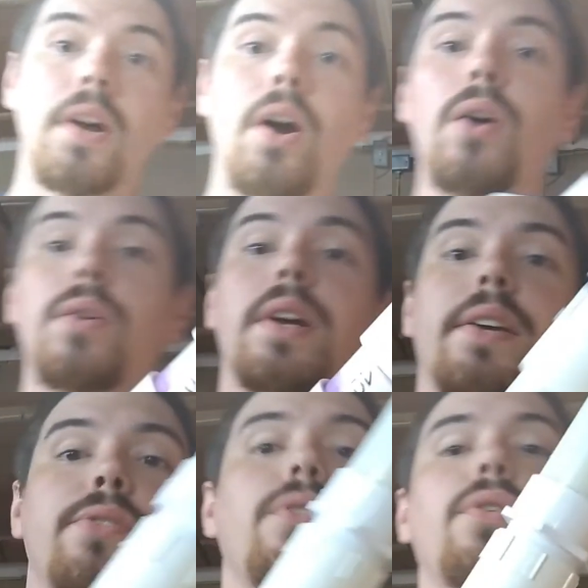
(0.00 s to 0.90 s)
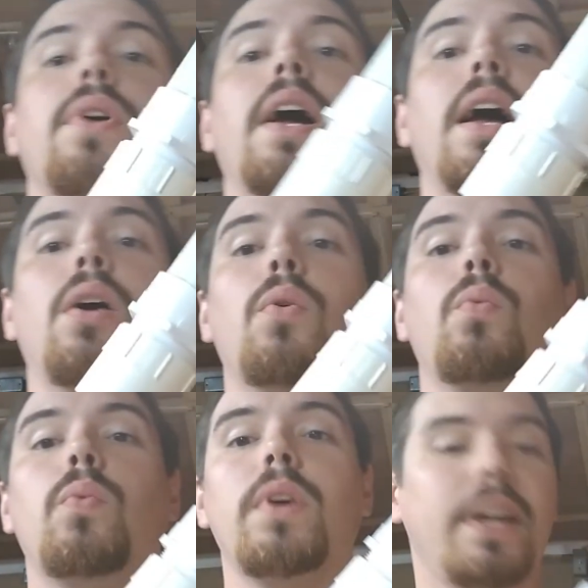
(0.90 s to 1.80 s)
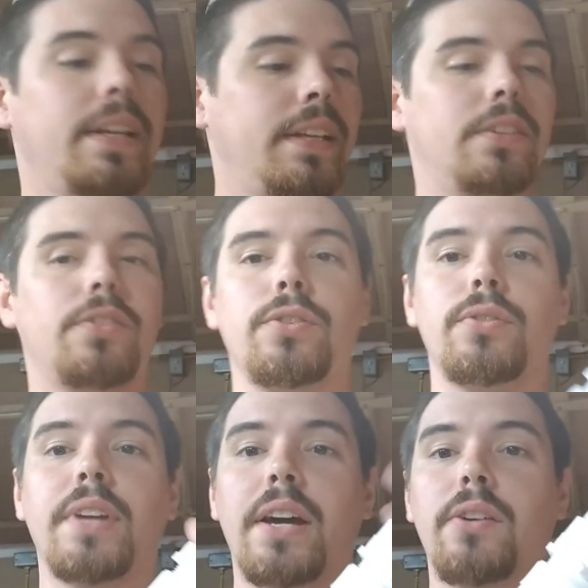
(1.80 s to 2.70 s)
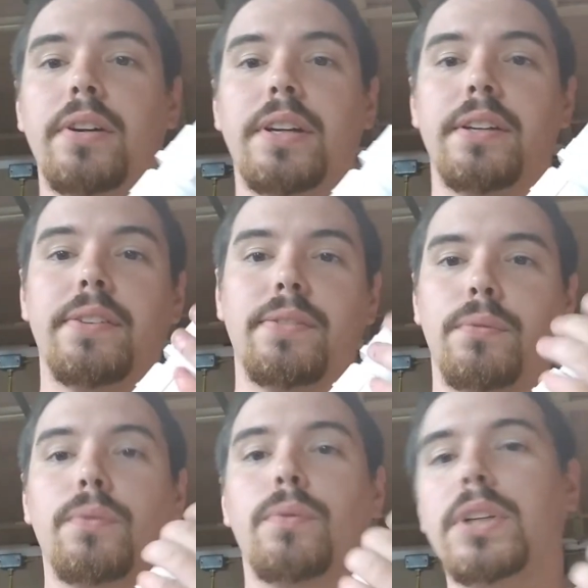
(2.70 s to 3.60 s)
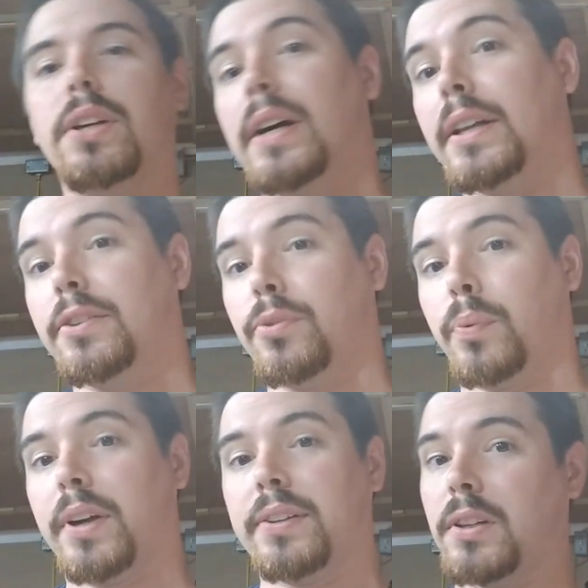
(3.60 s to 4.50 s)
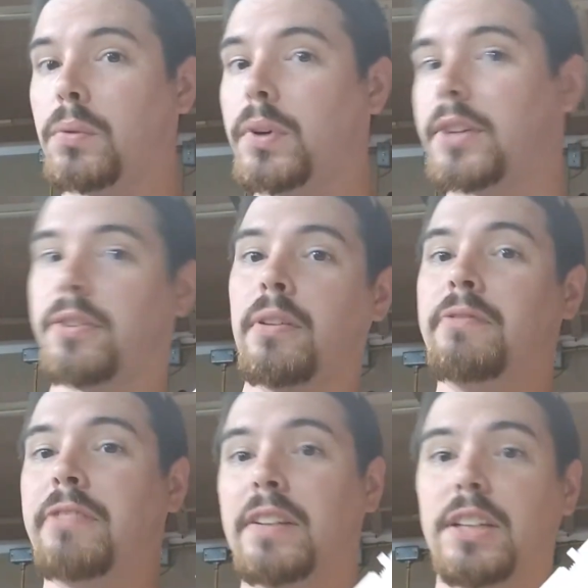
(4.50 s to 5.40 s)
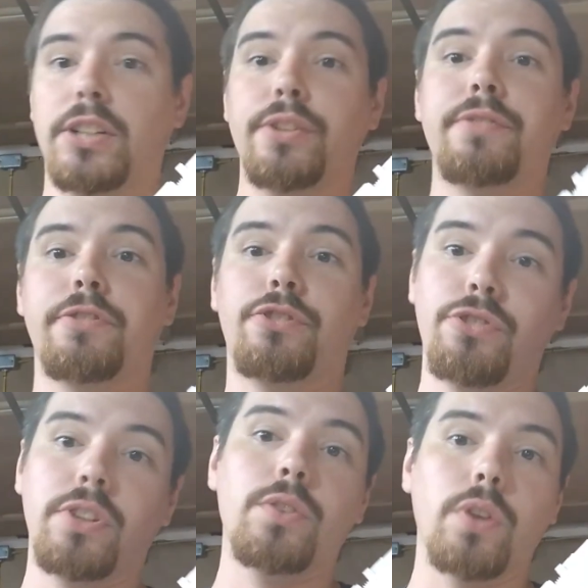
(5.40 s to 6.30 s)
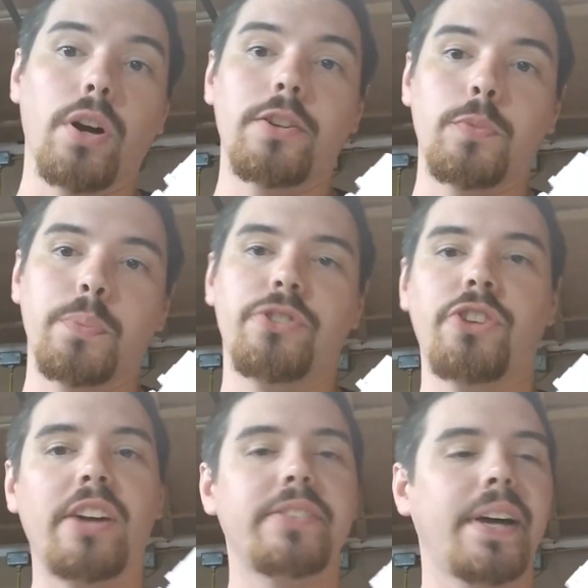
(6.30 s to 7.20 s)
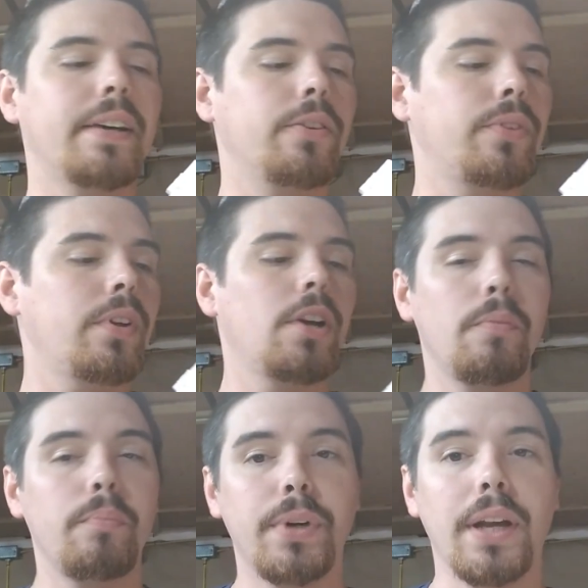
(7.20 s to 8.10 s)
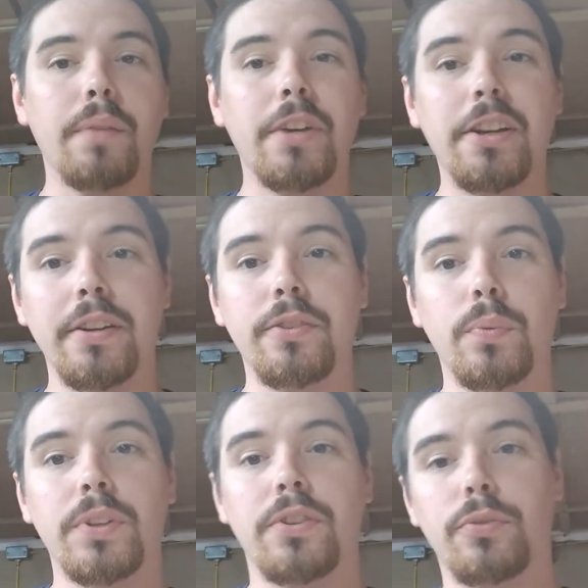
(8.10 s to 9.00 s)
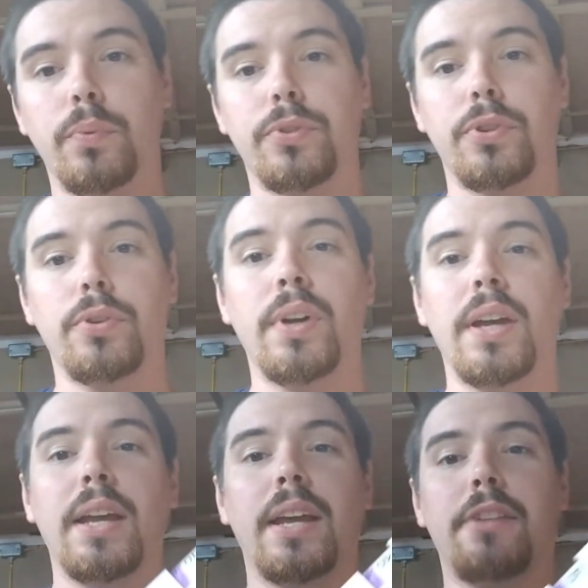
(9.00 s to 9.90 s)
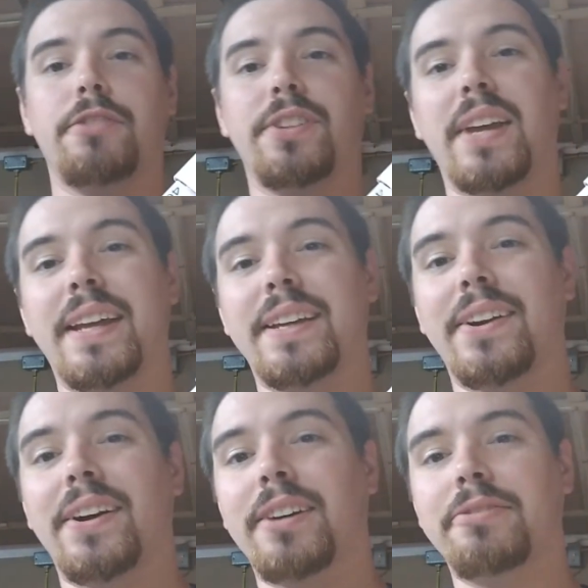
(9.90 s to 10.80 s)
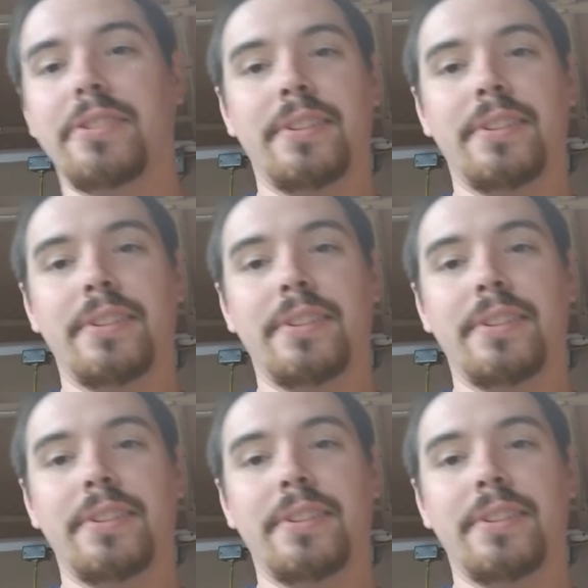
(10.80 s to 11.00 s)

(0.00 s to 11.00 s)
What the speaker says: Okay, so what I need to do now is, we know how this works, and it works fairly good for shooting large projectiles, but I'm curious what this will do if we take it off